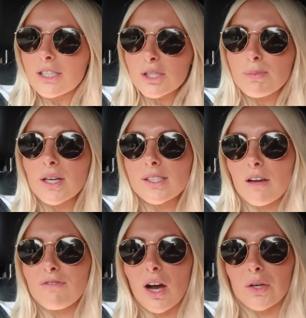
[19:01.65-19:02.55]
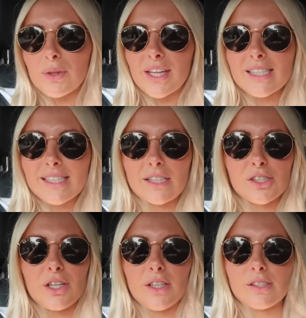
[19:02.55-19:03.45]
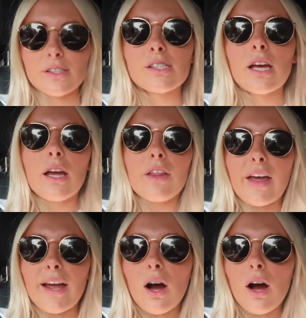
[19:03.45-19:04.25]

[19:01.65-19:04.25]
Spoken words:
just because I find with the extensions they